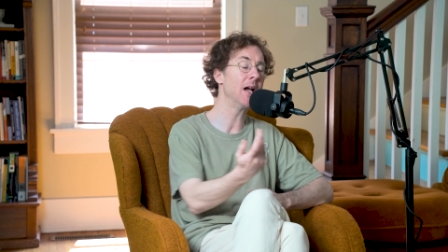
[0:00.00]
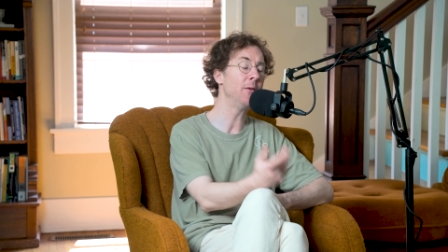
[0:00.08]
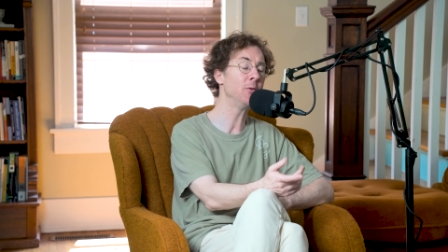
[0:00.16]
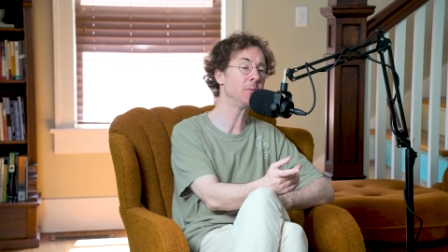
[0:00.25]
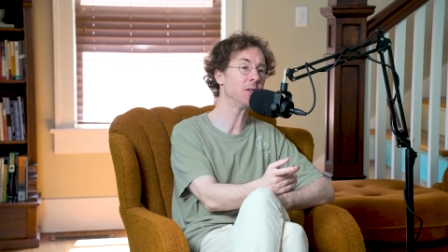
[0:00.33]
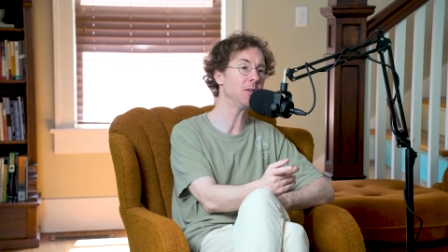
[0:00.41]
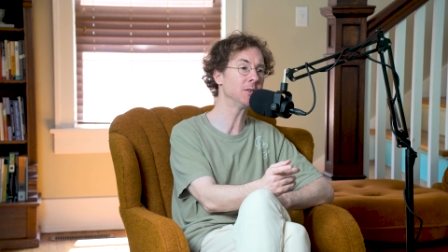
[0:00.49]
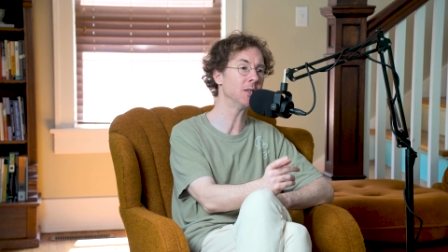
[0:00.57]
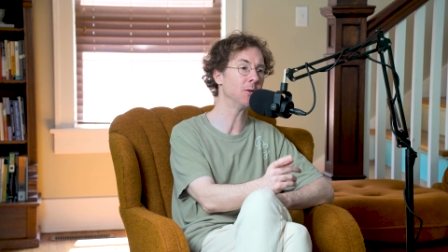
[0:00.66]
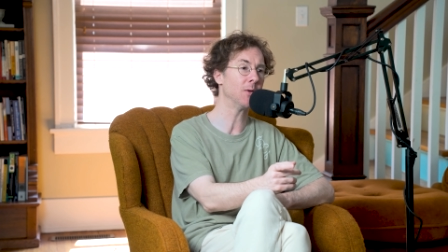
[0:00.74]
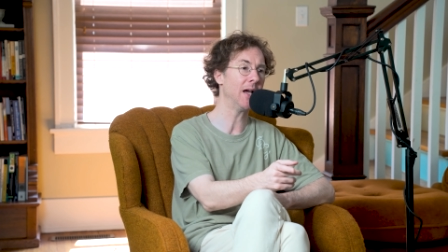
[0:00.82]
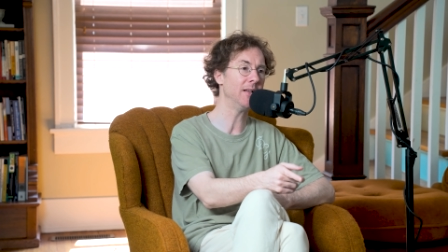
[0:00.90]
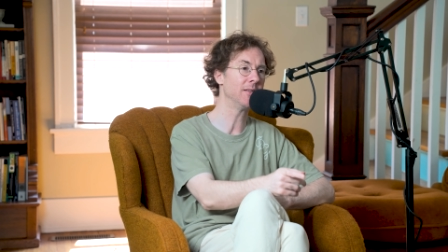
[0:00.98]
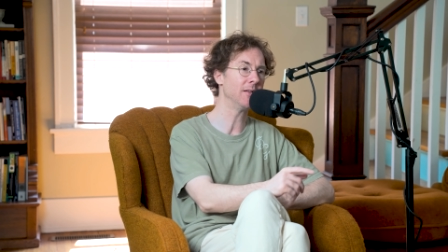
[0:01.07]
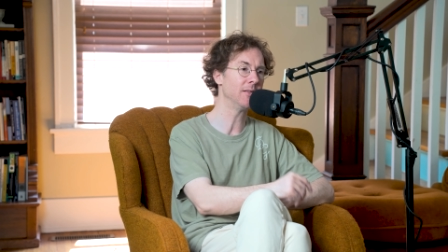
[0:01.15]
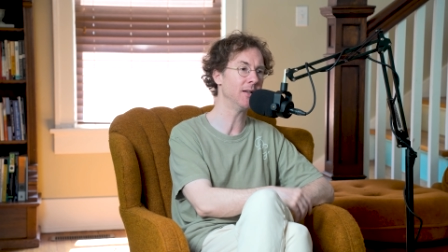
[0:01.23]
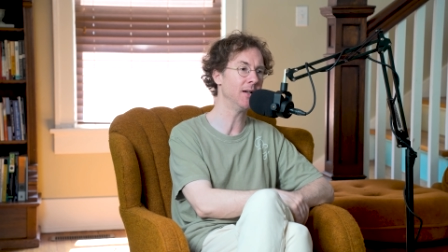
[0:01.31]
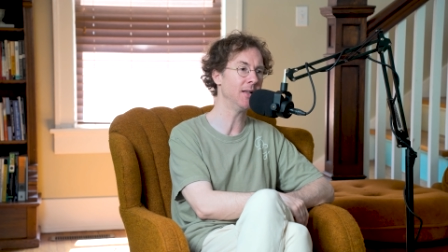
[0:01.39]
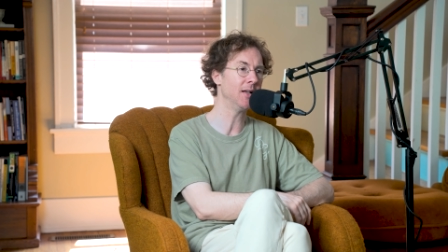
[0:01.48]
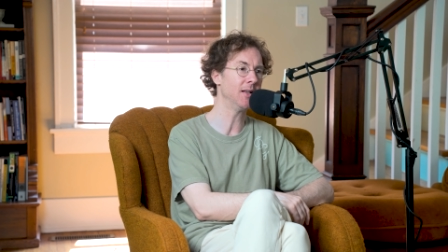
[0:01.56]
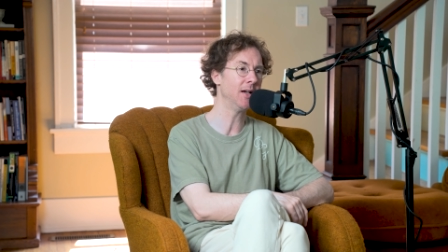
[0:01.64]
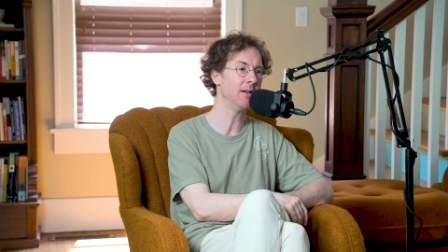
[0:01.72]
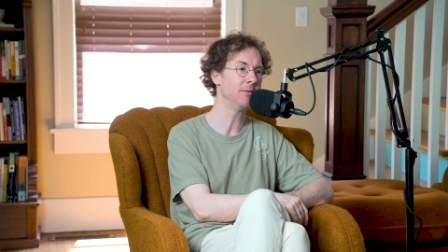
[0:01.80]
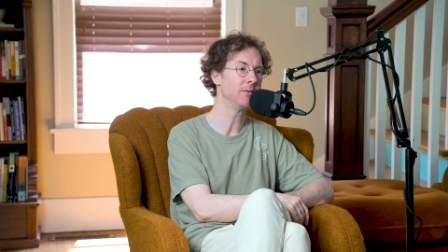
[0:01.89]
a guy from Tulsa writes on Saturday Night
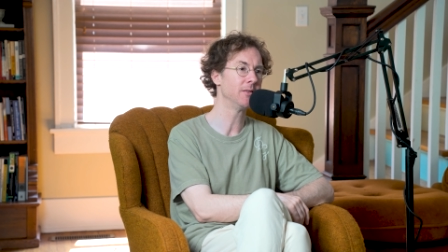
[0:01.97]
Live.